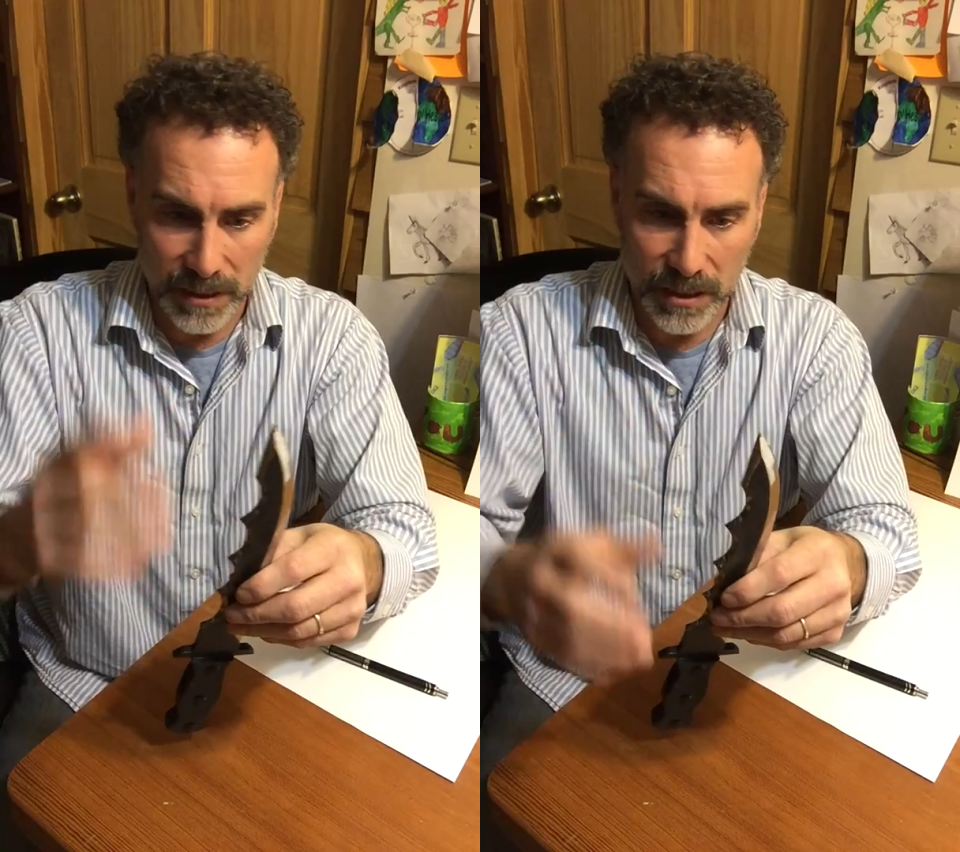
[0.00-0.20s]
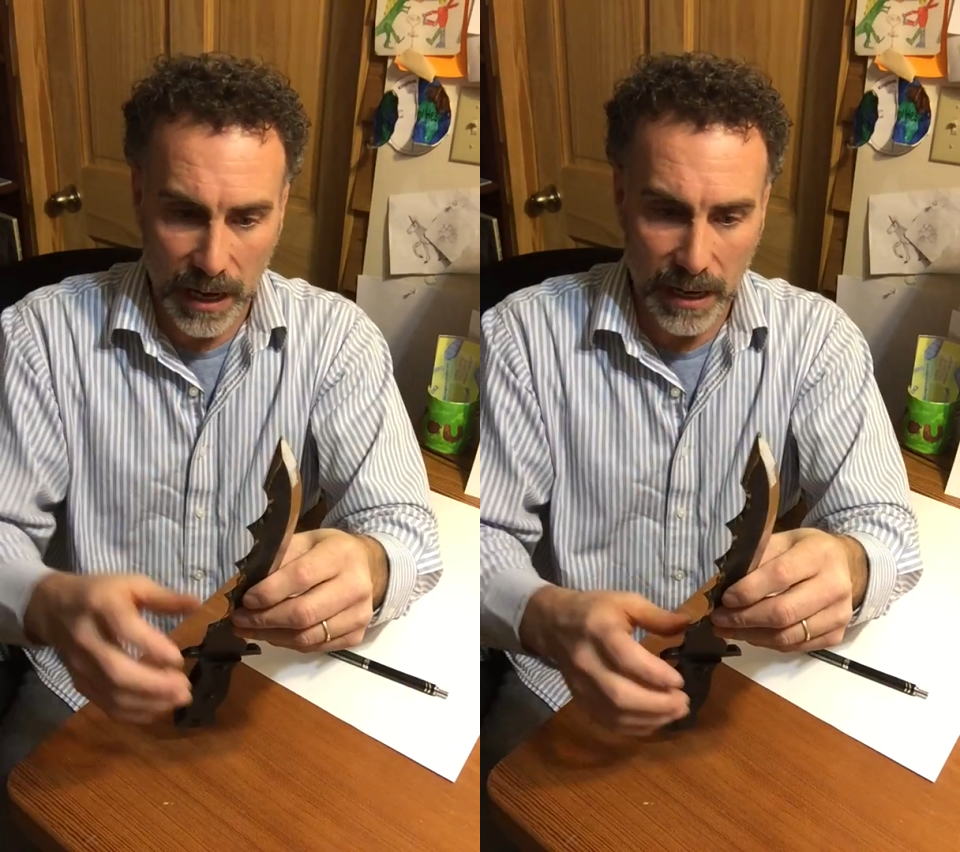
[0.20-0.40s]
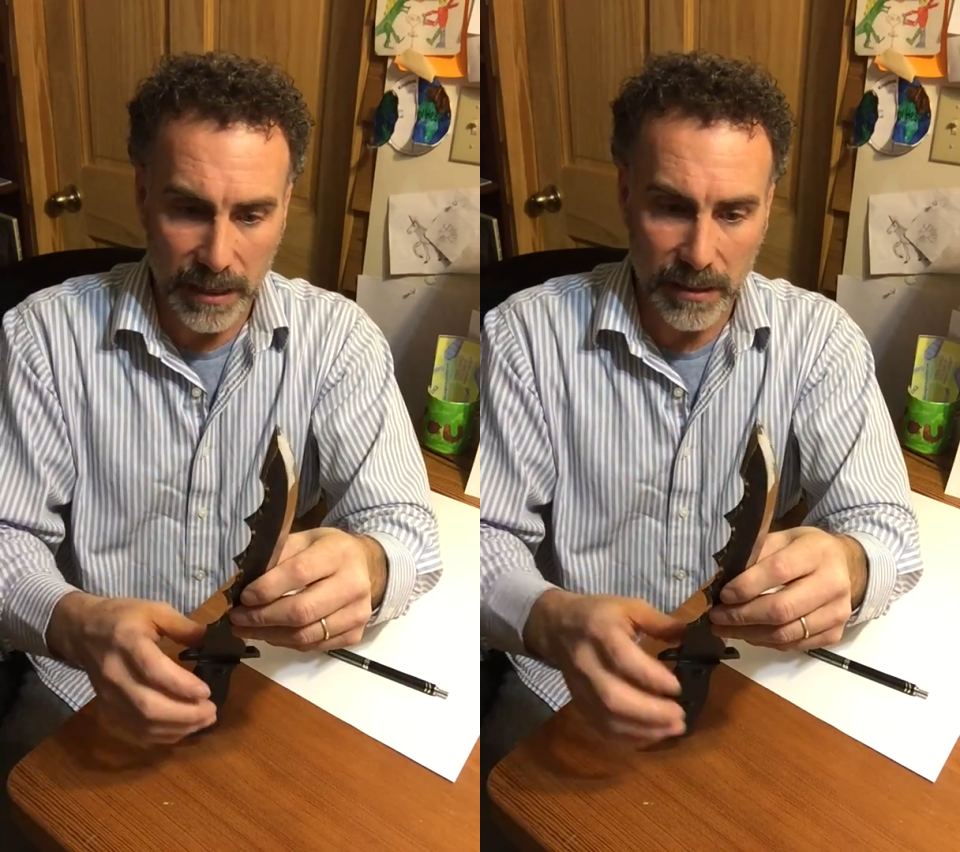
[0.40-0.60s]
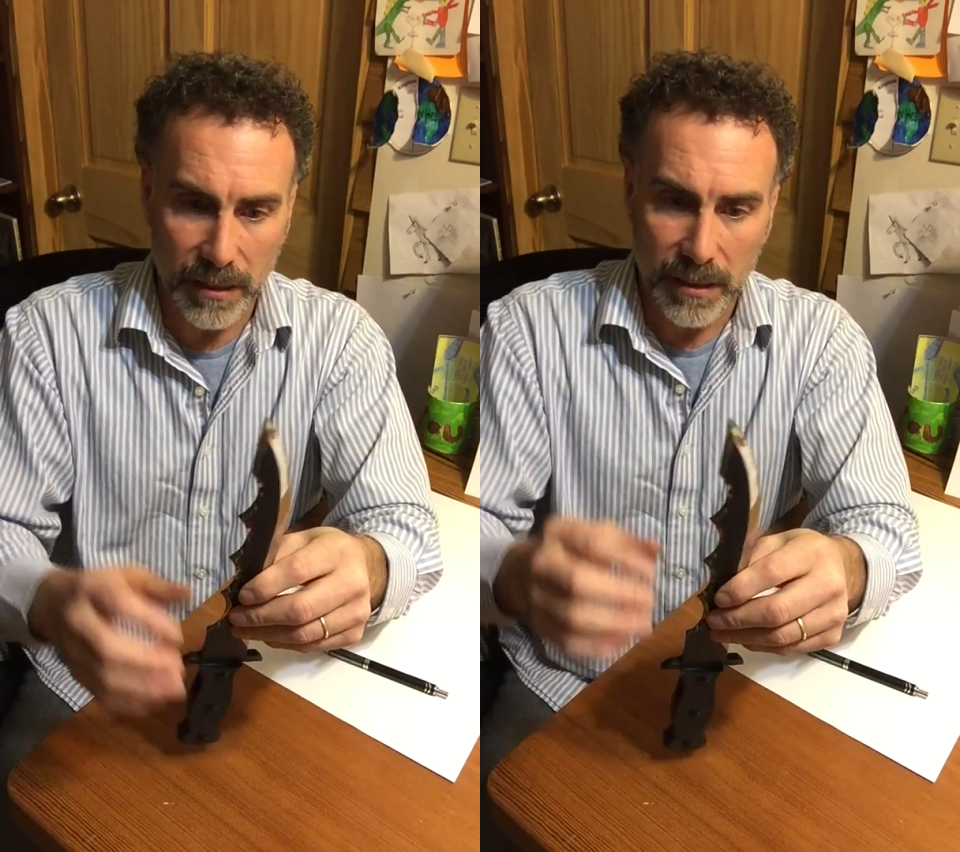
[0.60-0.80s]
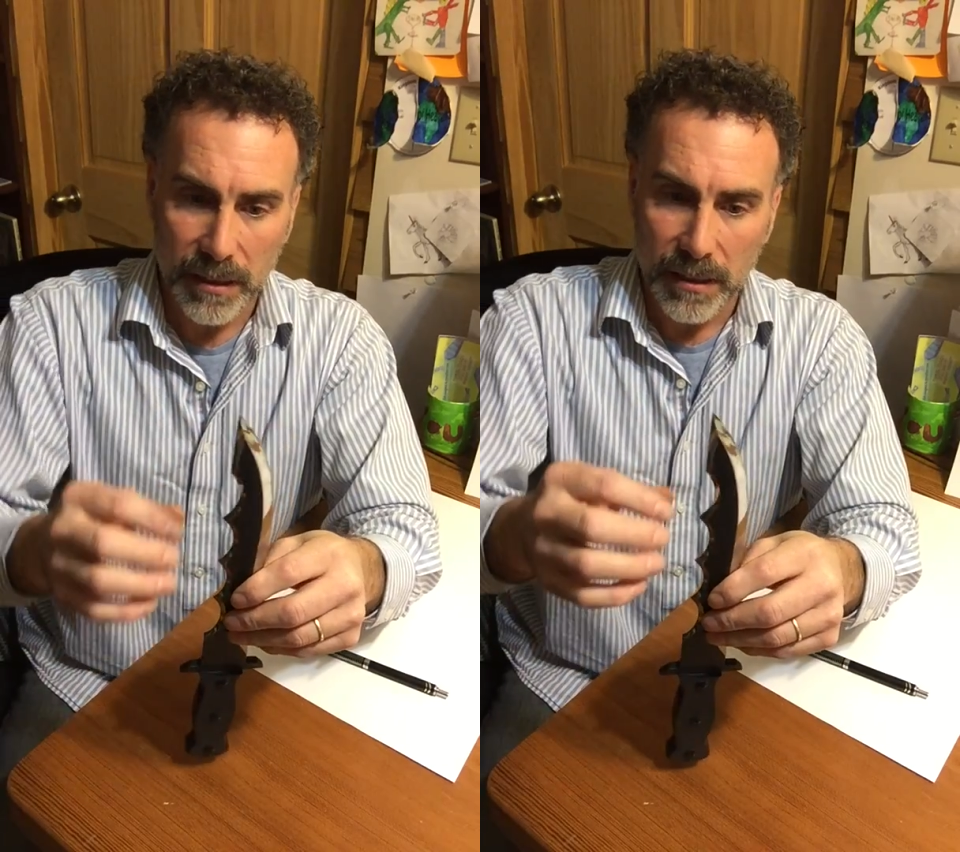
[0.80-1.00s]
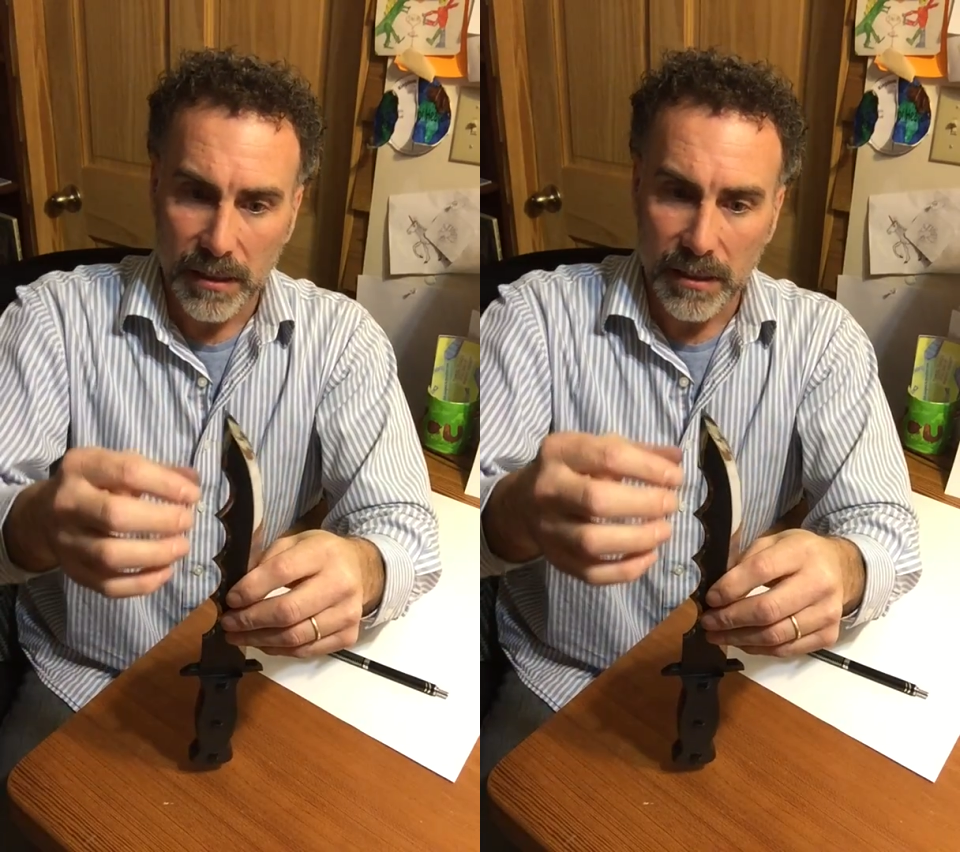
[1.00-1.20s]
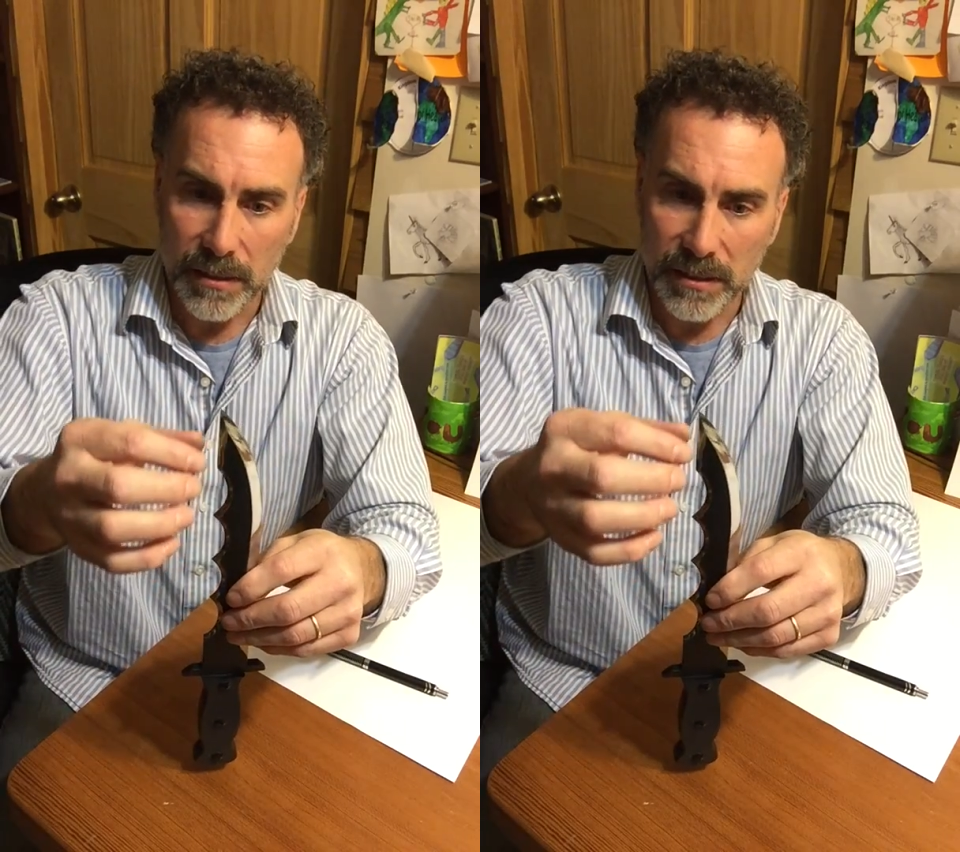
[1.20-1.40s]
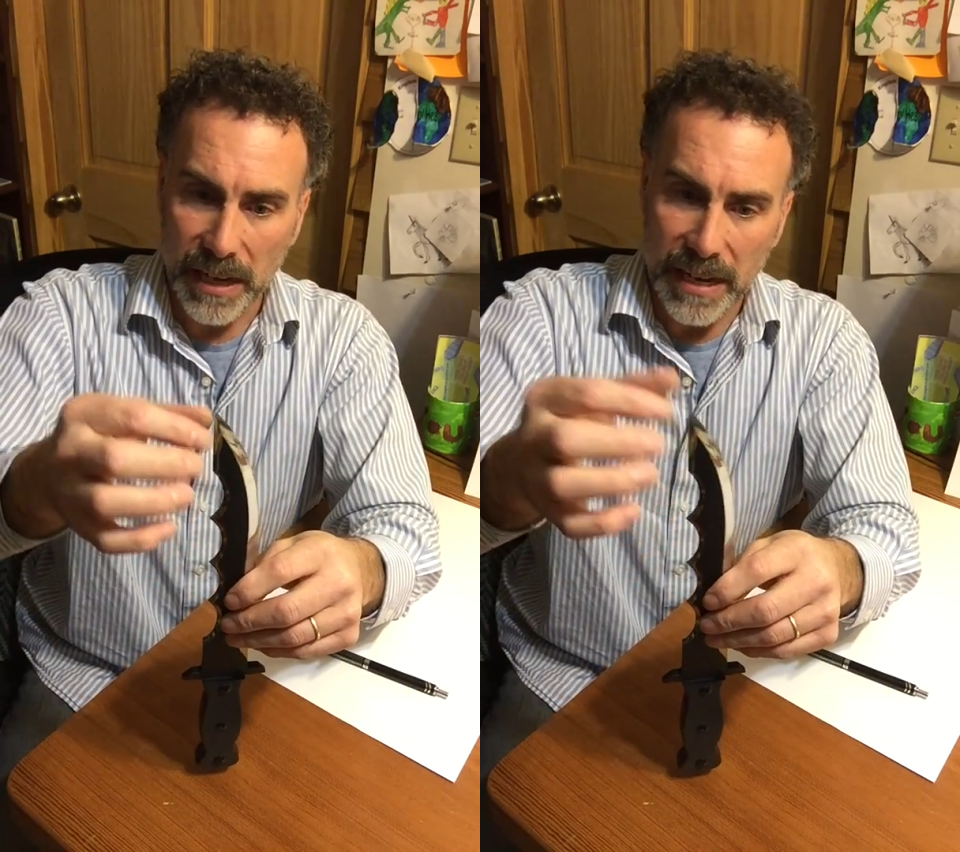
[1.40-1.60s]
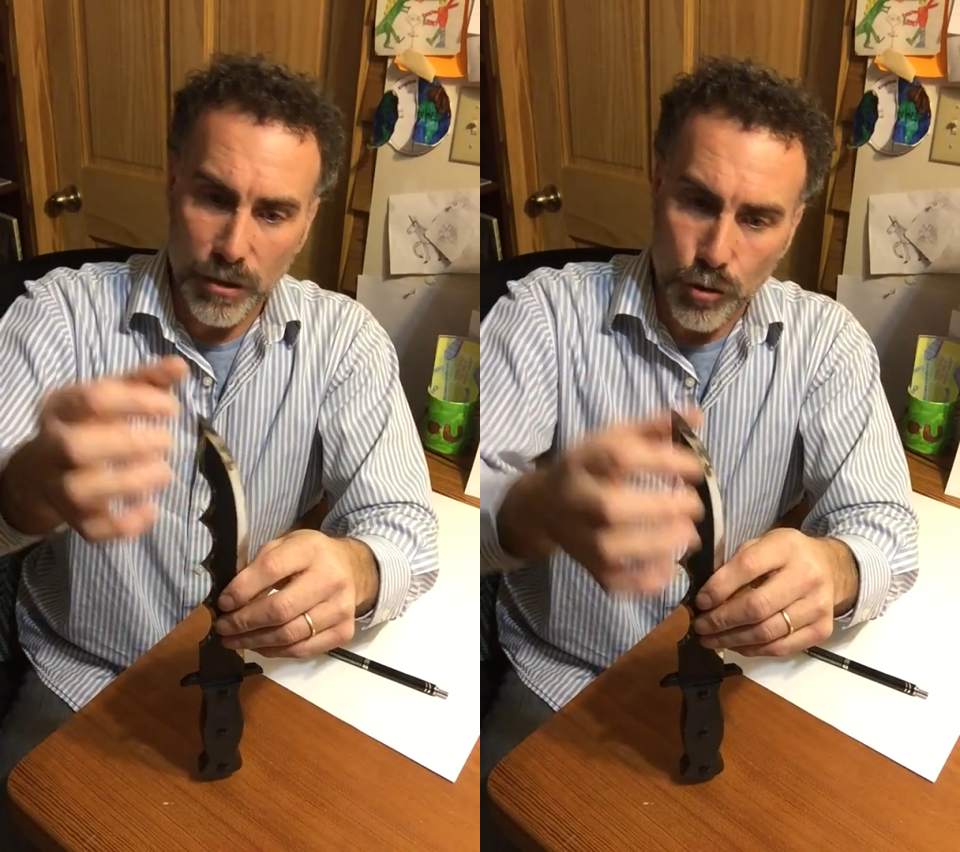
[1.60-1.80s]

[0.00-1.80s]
design. Dan